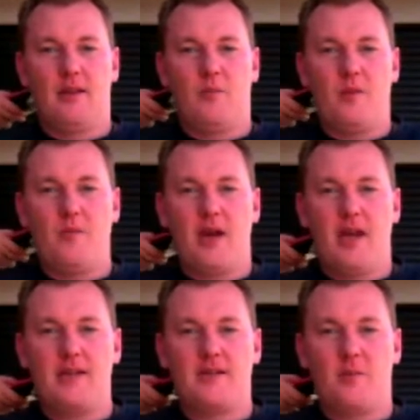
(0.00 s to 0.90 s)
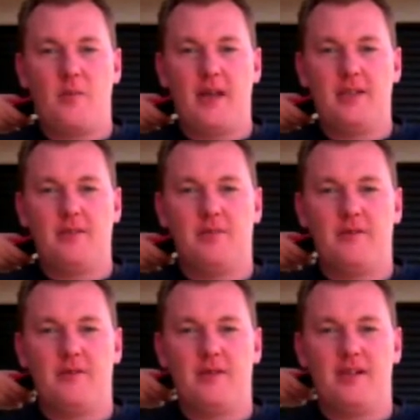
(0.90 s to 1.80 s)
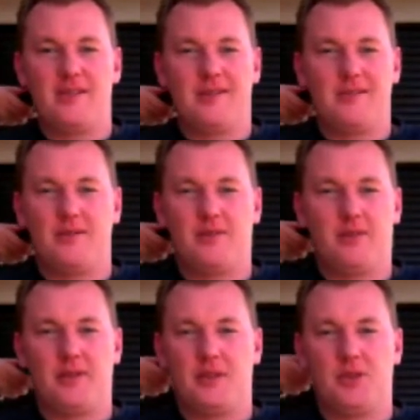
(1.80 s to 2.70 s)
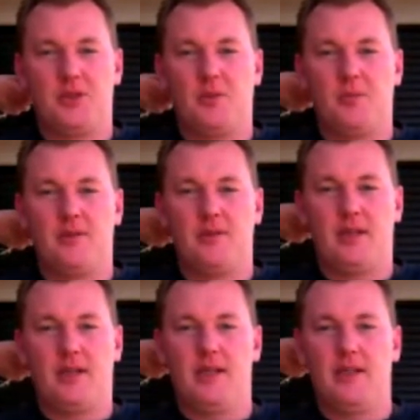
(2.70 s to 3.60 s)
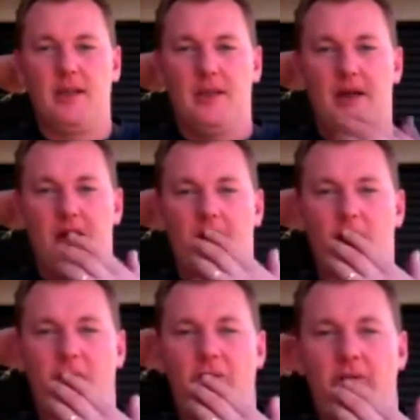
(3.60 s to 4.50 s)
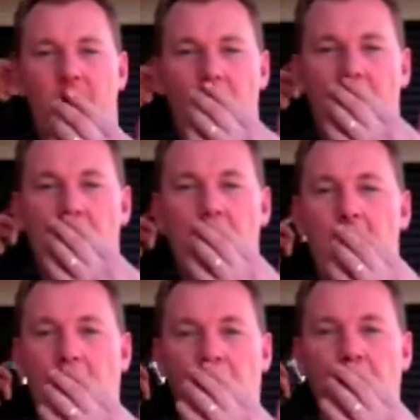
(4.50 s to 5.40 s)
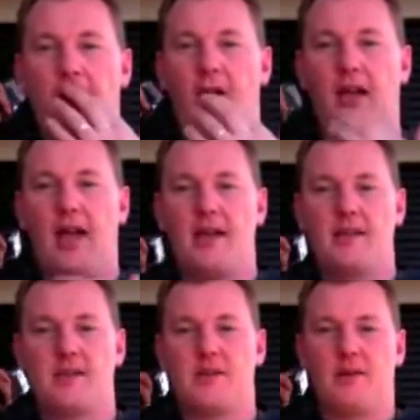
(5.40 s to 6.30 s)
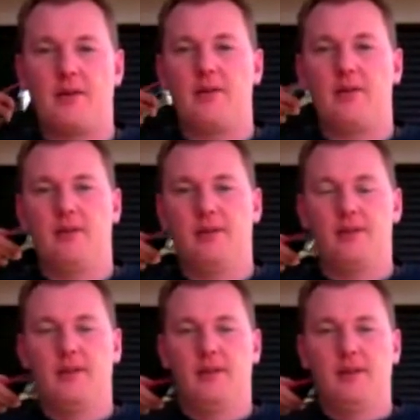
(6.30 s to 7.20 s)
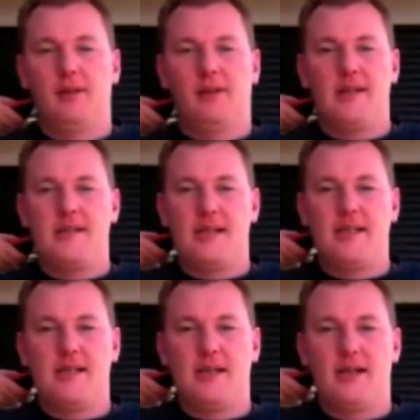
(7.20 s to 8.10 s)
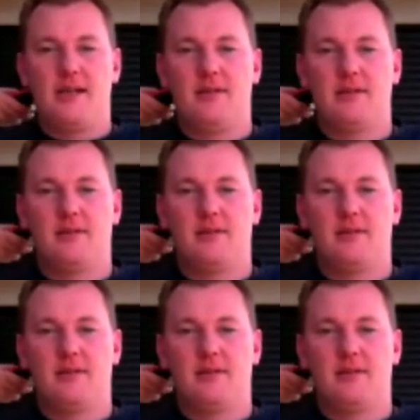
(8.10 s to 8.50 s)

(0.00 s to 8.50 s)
When my hair's got patchy before, it just looks really stupid, and I'm not really one for wearing hats, so it's easier